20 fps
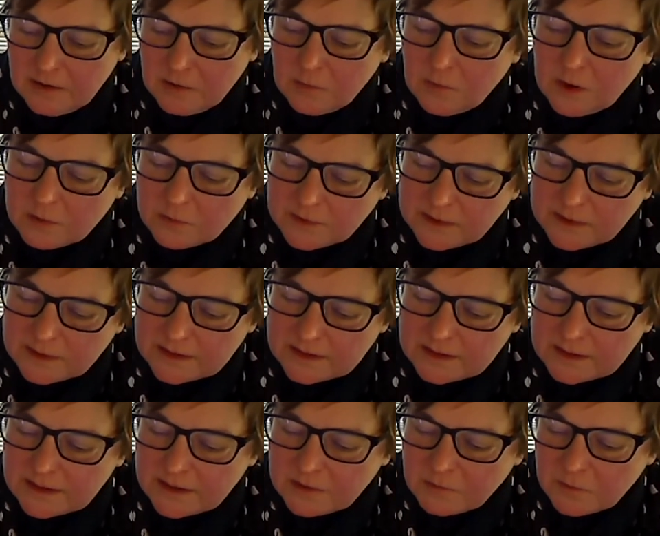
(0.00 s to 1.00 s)
while
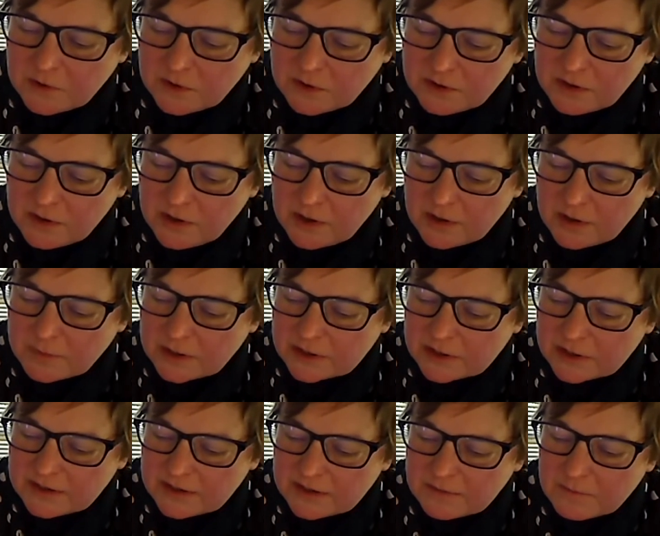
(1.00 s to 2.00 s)
reading, I wondered how
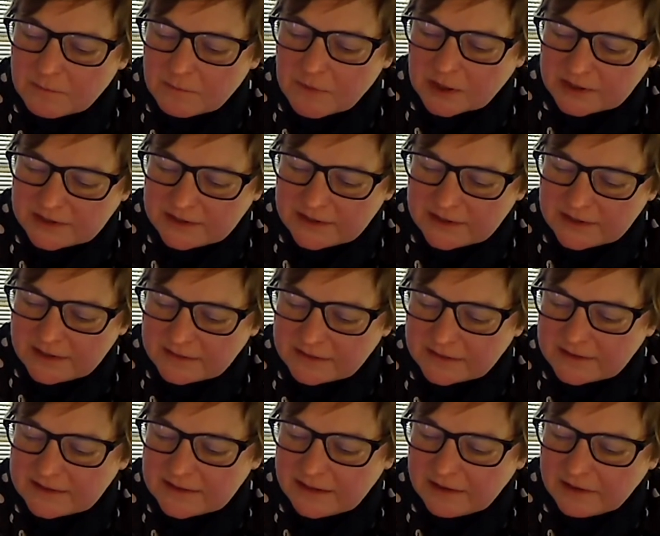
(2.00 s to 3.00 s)
Martin, Martinez
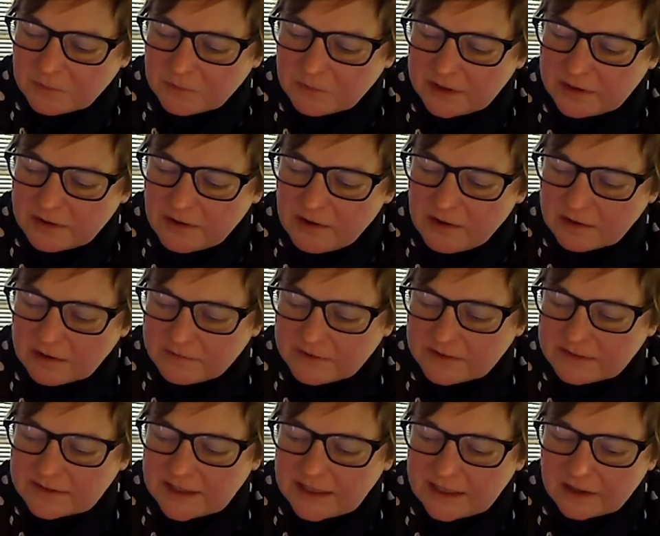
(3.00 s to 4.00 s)
dealt with all of
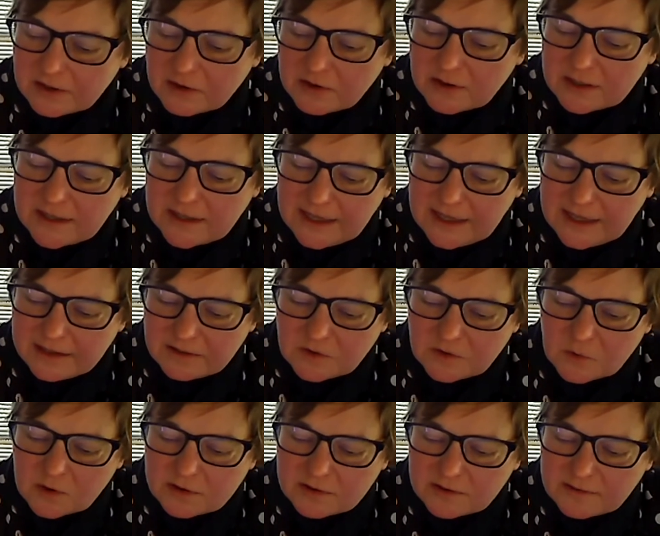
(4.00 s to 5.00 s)
his anger and hate
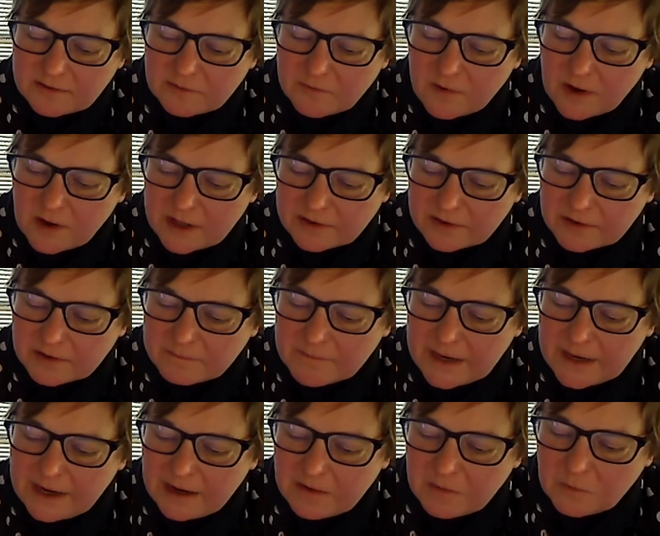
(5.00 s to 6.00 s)
towards his father.
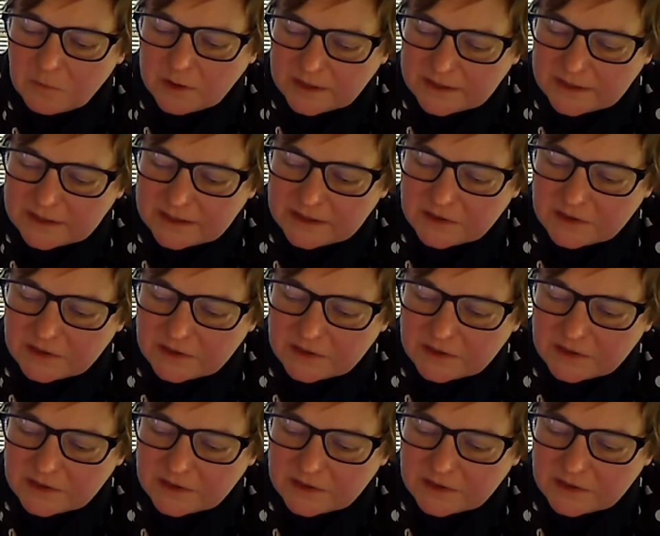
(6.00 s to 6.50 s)
How, what did he